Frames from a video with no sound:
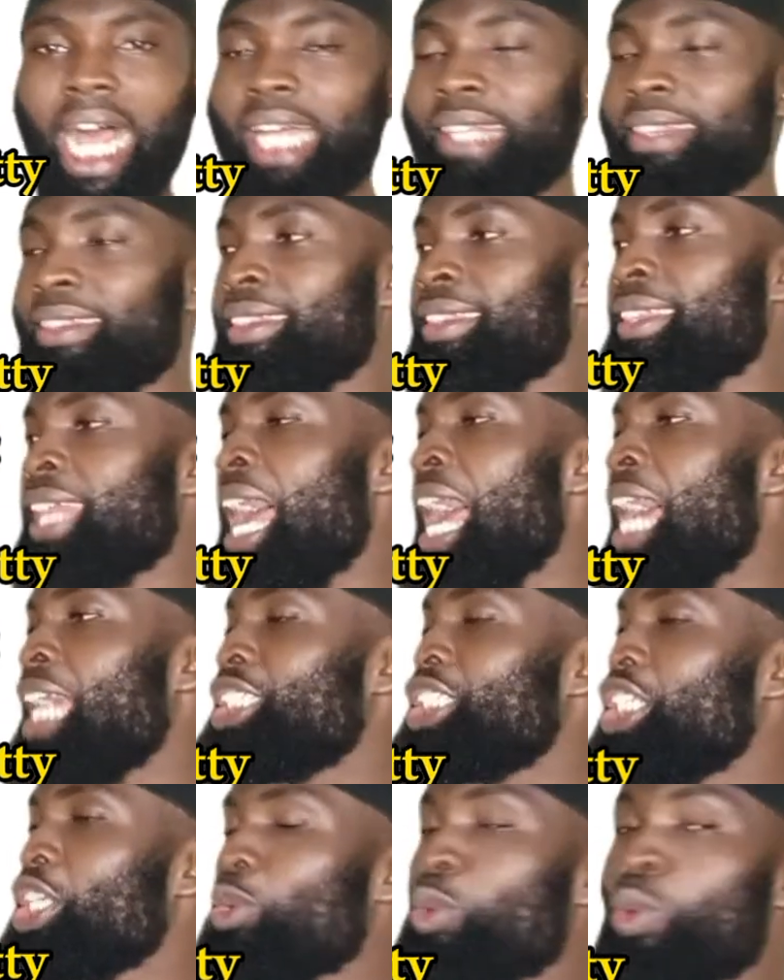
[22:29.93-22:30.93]

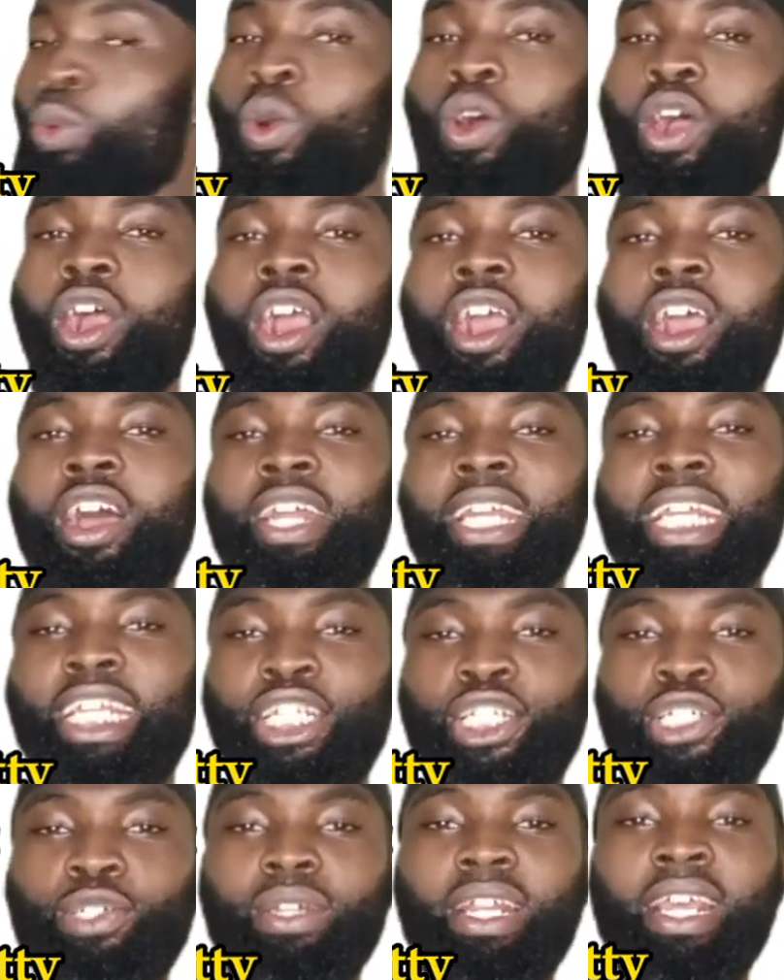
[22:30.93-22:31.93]
At-tajiru
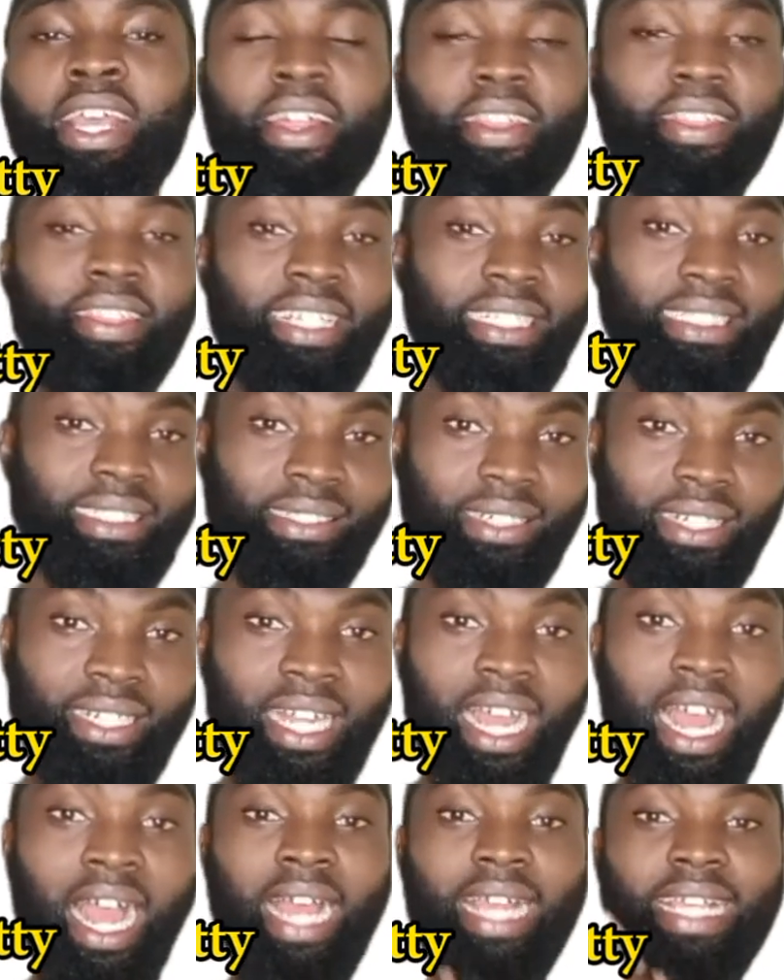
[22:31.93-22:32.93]
ganiyun. The
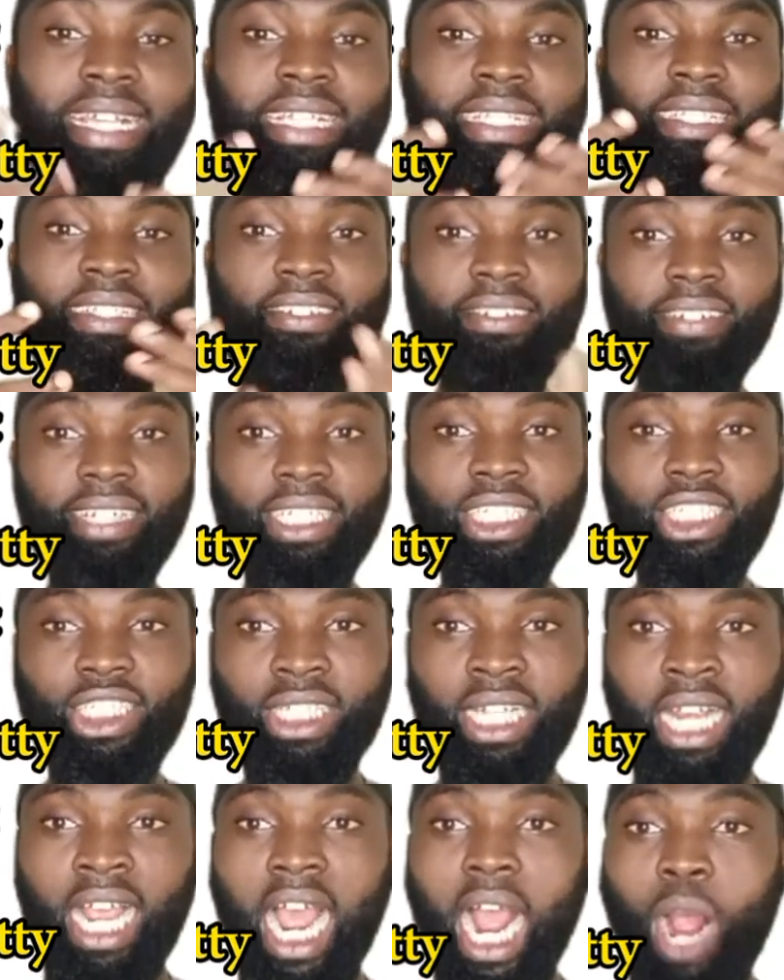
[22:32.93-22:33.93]
trader is
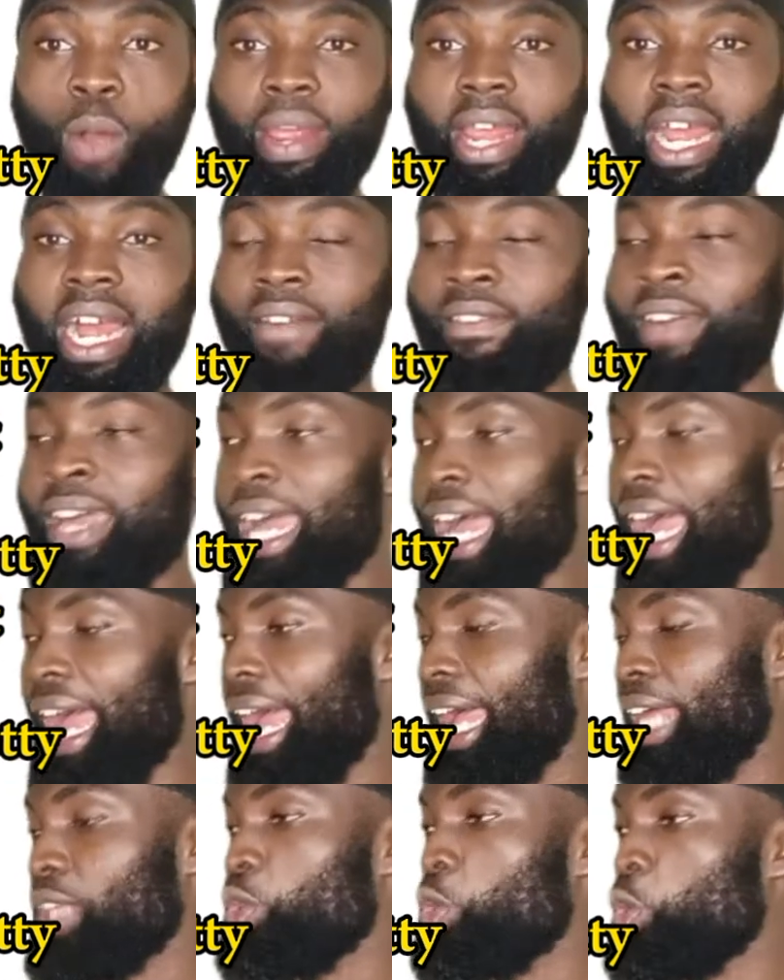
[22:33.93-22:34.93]
rich. And we have
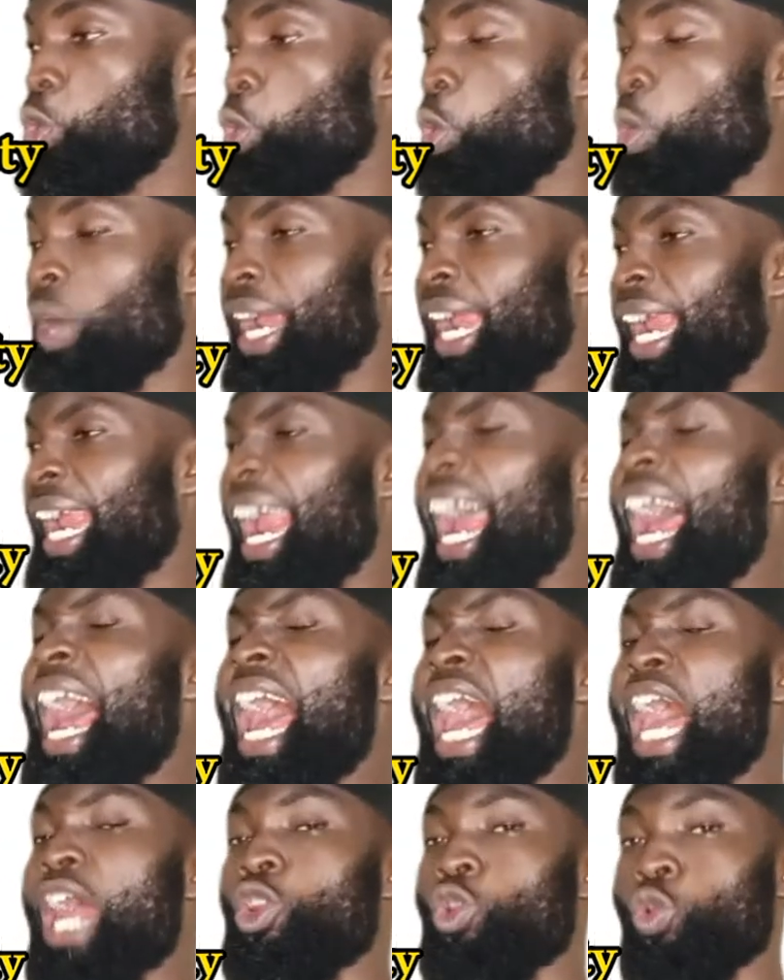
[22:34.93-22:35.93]

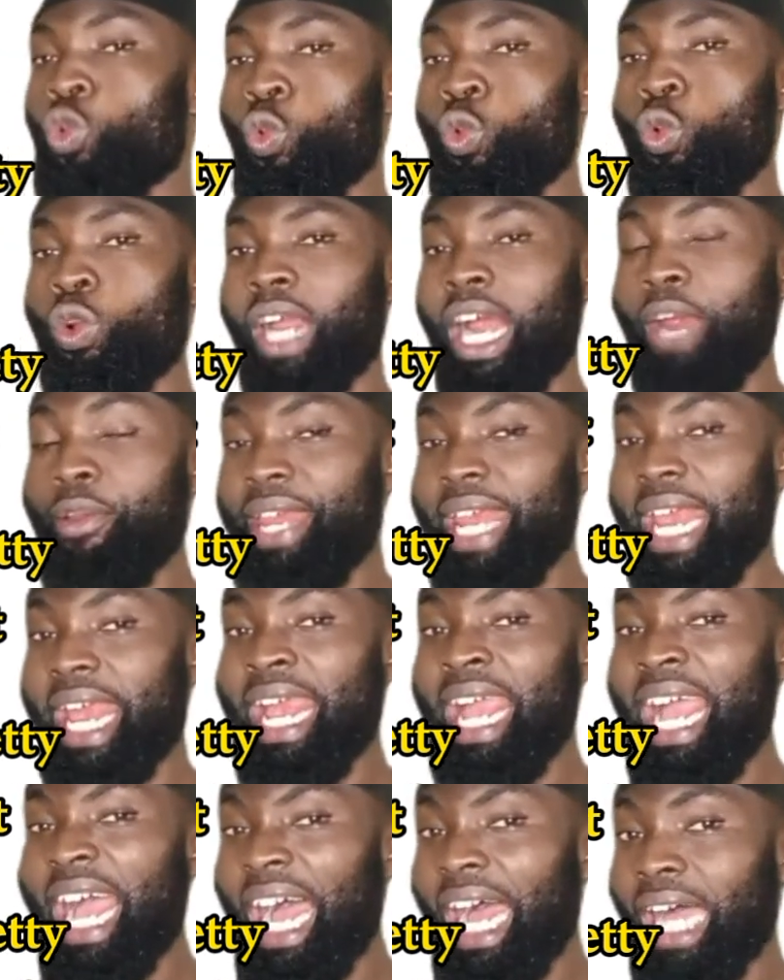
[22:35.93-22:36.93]
ad-dukanu. Can we
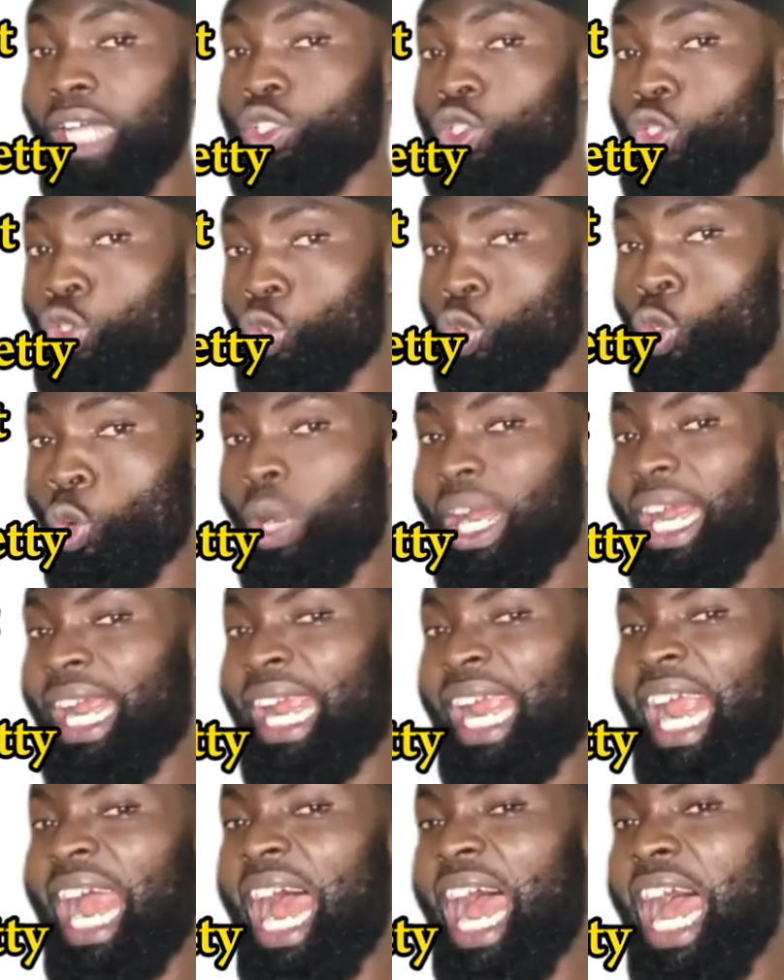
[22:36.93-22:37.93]
hear?
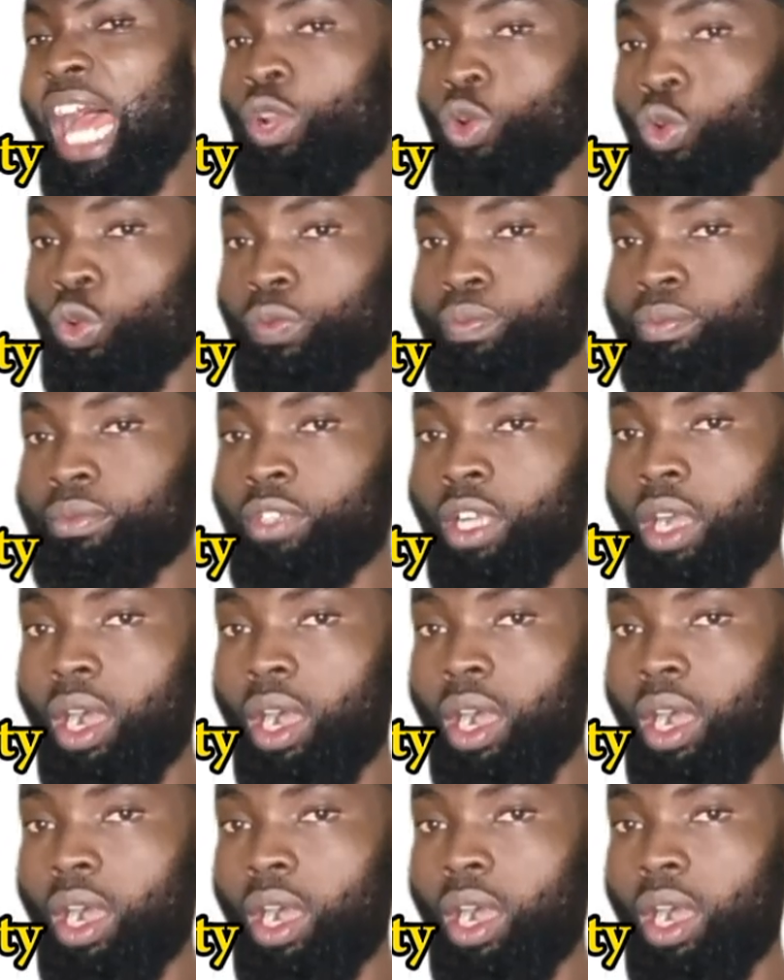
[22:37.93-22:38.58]
Ad-dukanu.